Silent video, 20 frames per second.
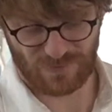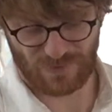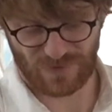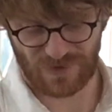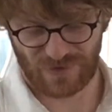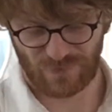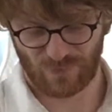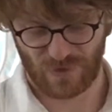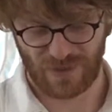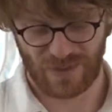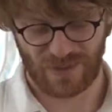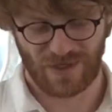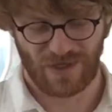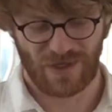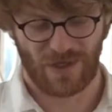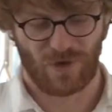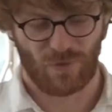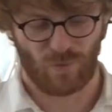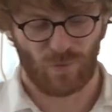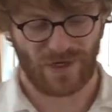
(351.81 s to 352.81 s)
But then we
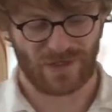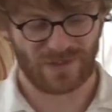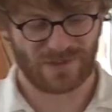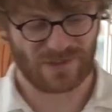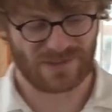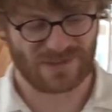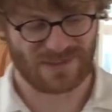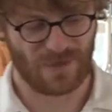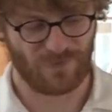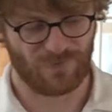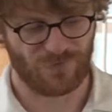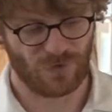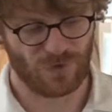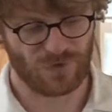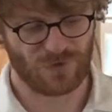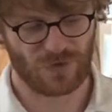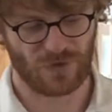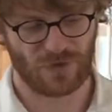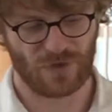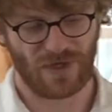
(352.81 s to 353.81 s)
went a step
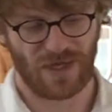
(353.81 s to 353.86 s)
further